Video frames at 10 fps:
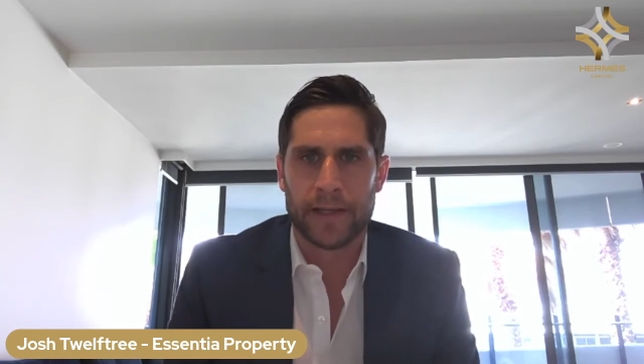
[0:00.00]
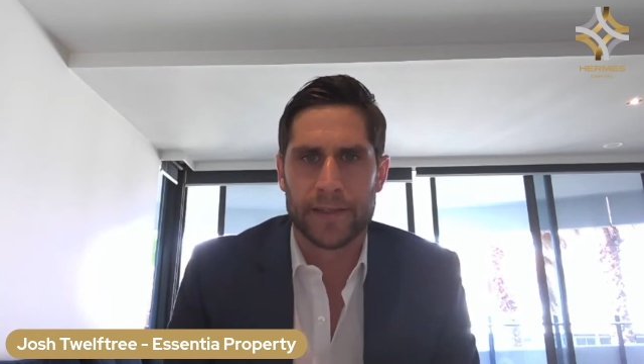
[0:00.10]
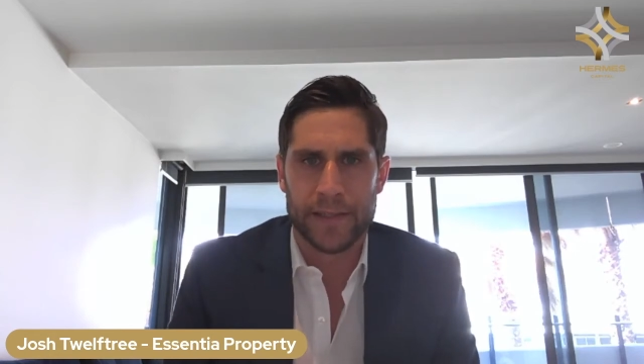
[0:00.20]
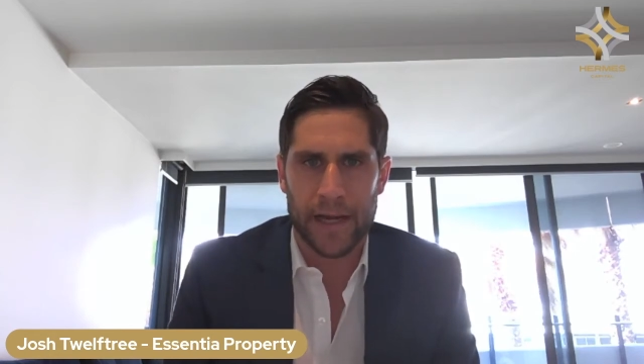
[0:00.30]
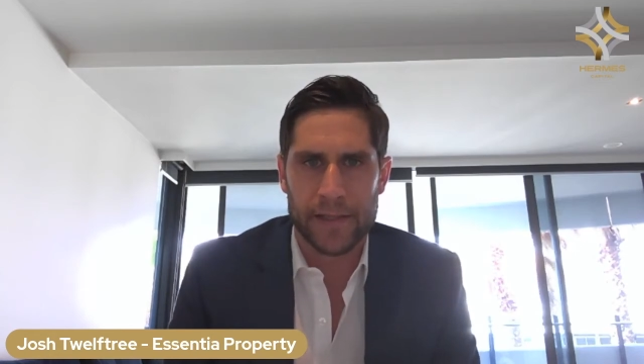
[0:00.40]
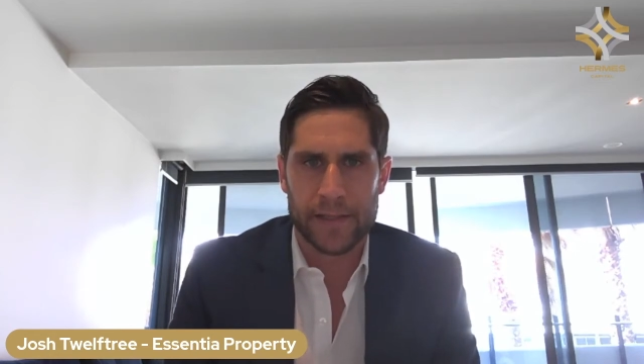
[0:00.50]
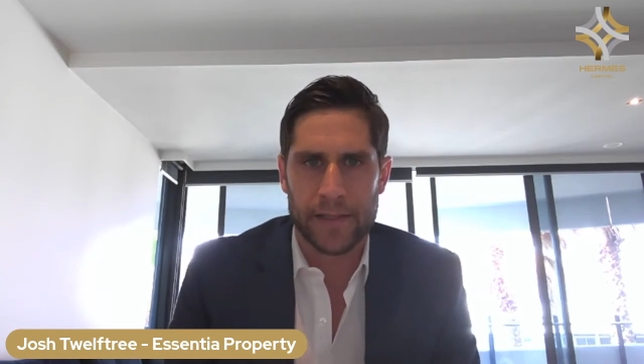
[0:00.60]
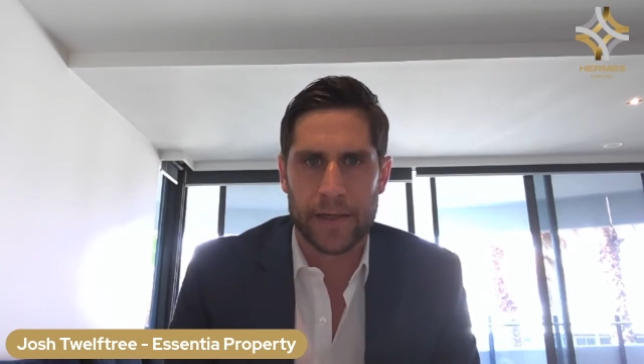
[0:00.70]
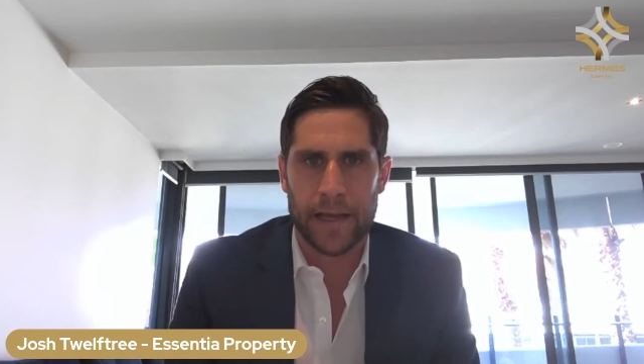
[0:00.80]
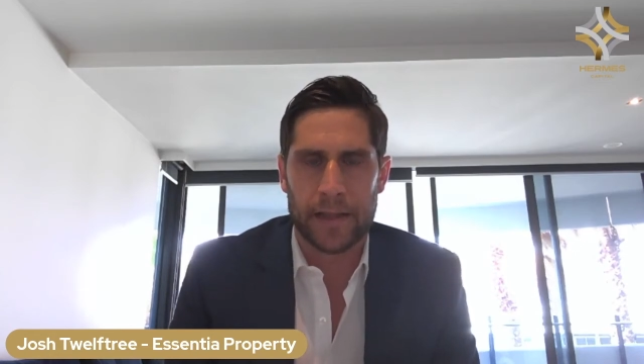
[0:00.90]

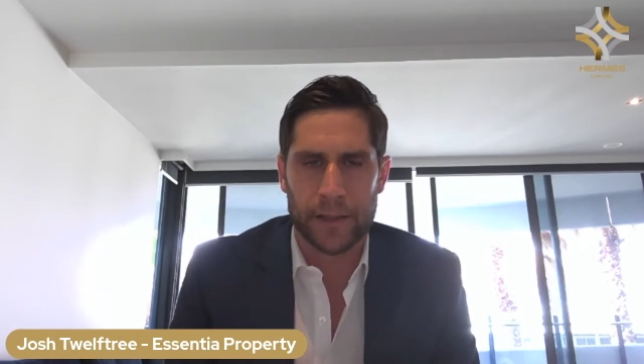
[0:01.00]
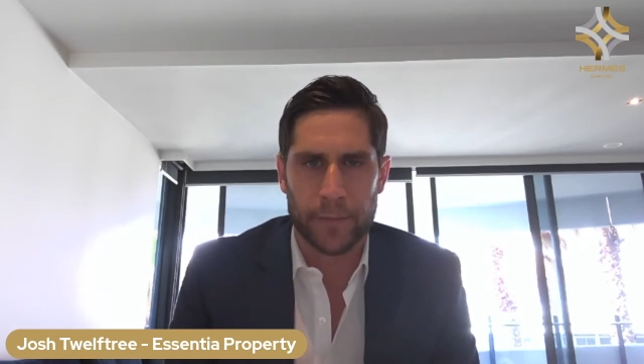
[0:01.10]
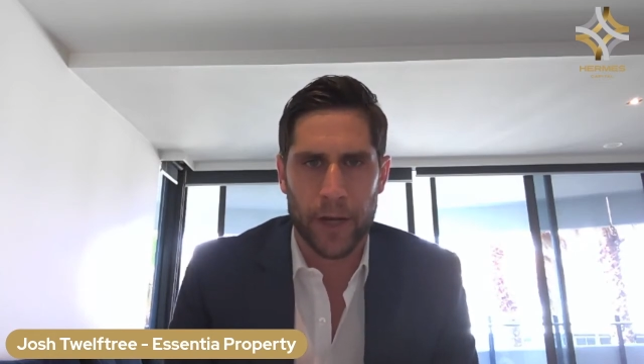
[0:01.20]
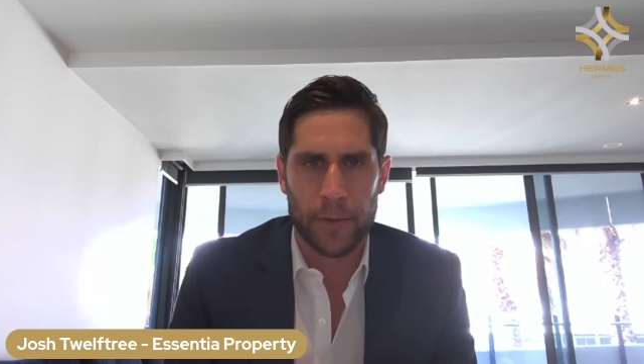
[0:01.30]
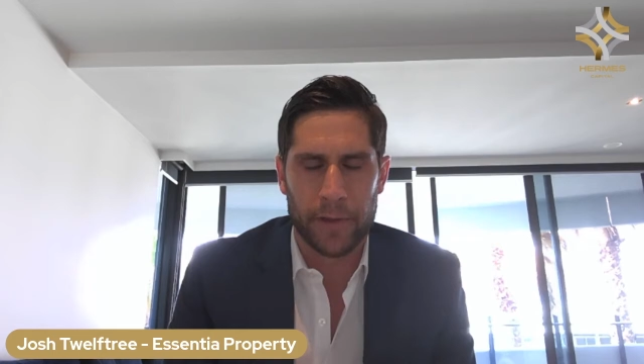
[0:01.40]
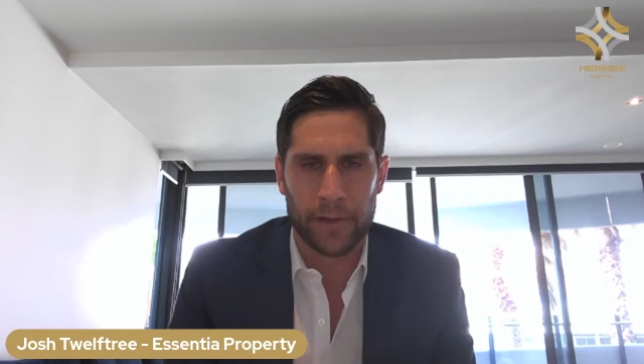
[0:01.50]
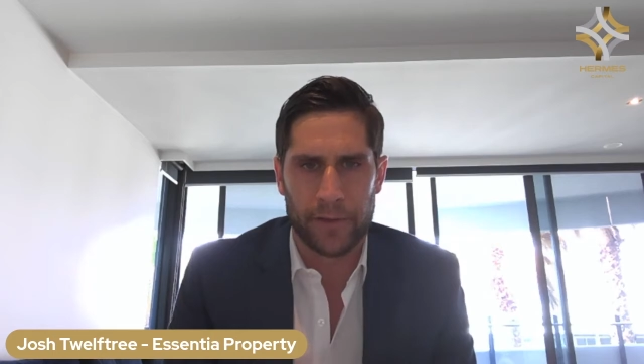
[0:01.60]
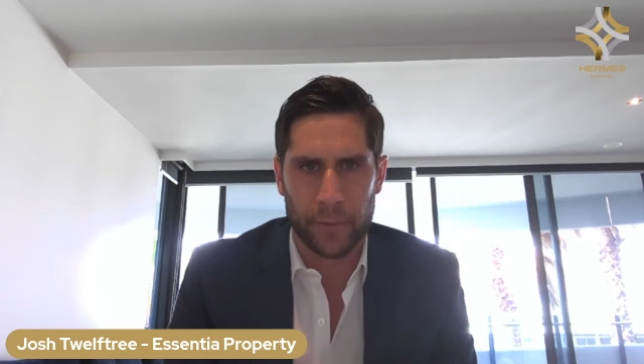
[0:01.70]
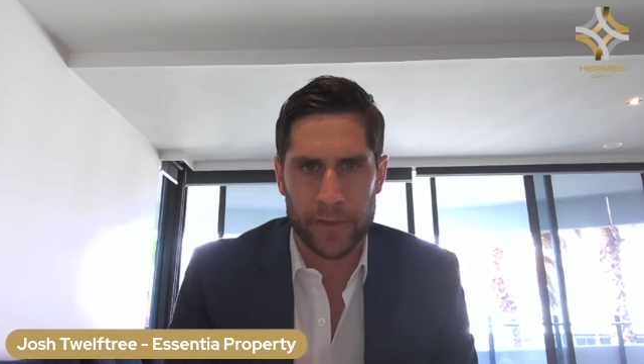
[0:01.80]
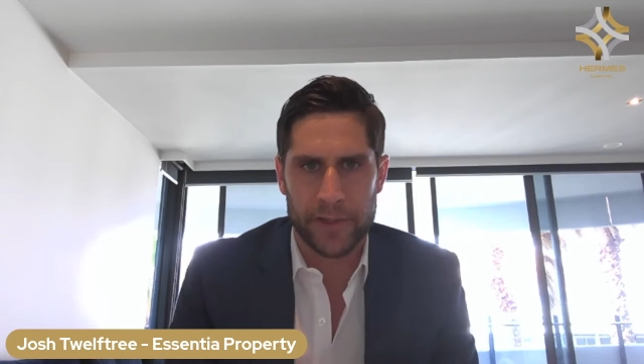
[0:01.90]
dozen at the moment
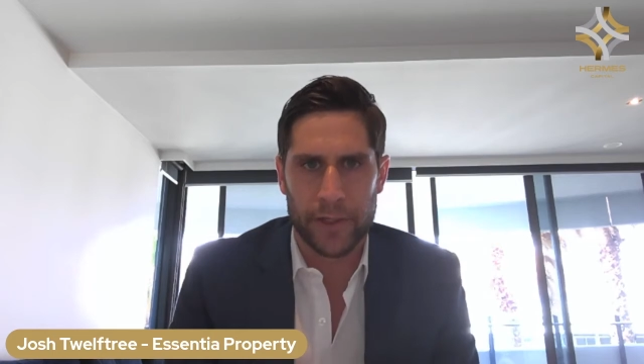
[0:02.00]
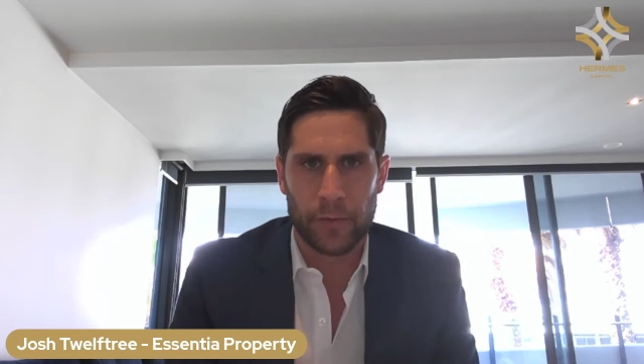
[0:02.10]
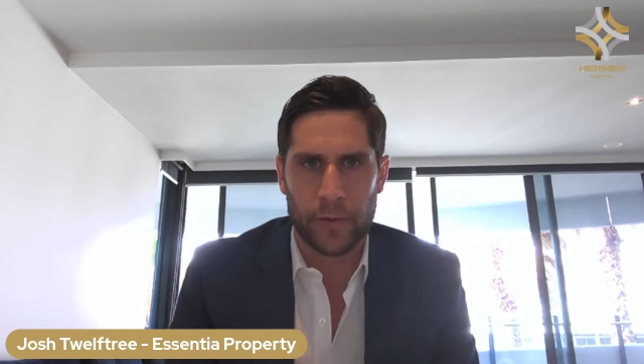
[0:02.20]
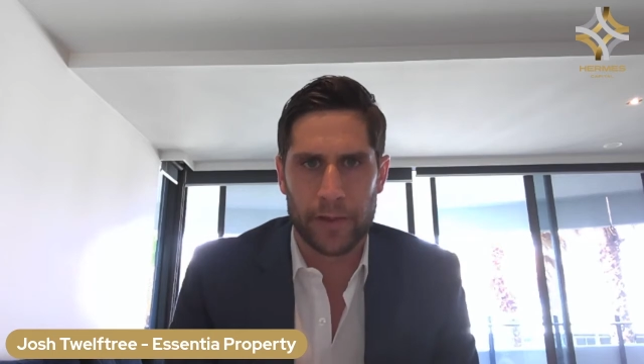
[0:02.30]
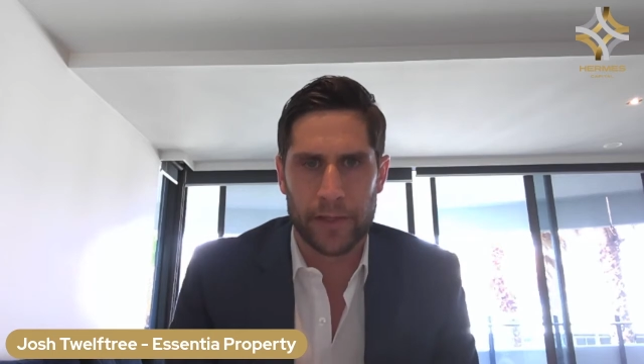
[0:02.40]
that we deal with,